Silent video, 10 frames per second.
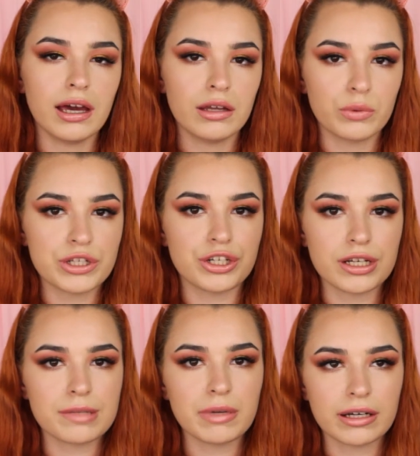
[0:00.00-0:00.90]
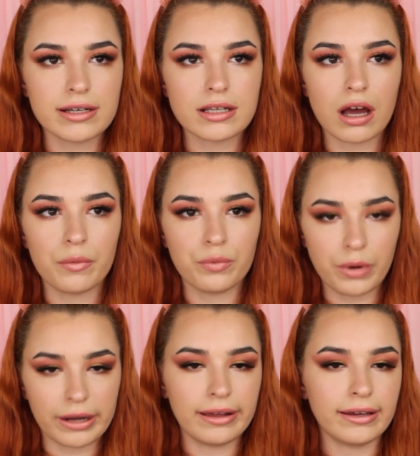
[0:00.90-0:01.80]
It was just because I
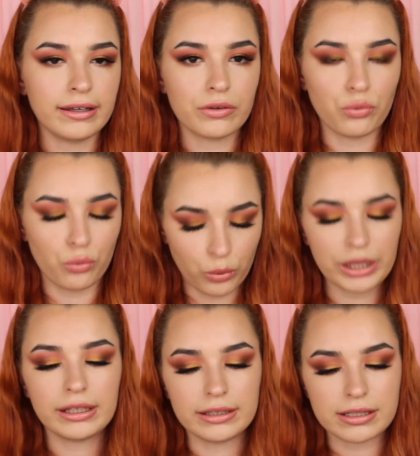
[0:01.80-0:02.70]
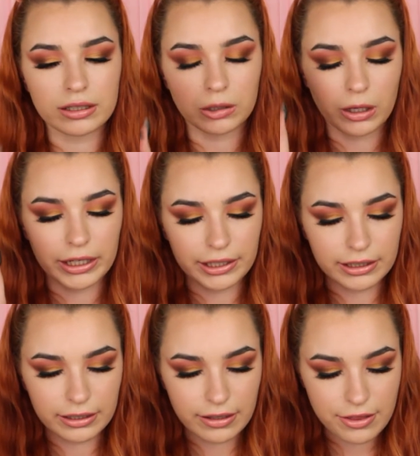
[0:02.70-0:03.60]
really didn't like
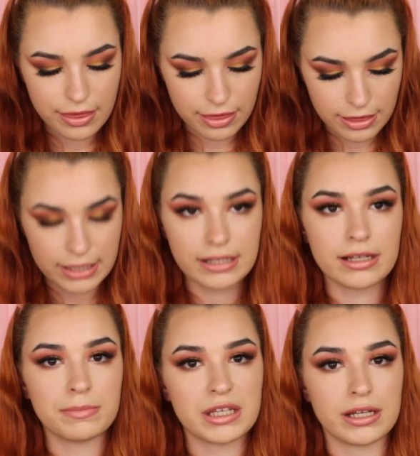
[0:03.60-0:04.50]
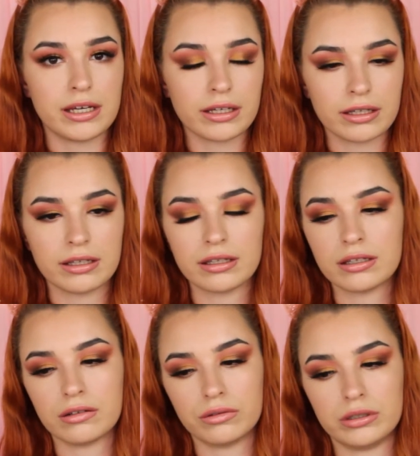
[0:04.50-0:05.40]
this lipstick
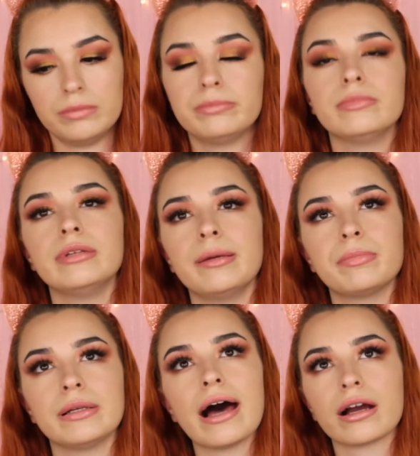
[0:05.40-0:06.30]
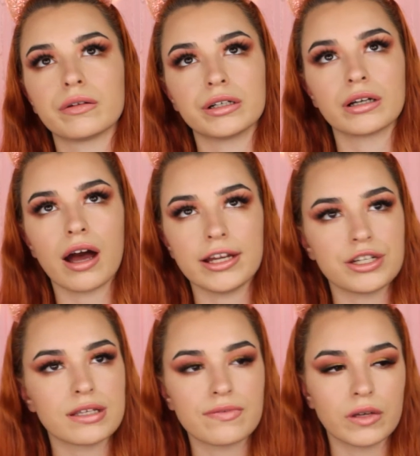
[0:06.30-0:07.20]
or lip lacquer. I
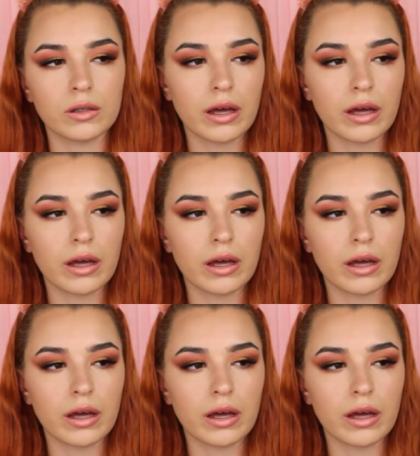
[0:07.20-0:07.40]
just feel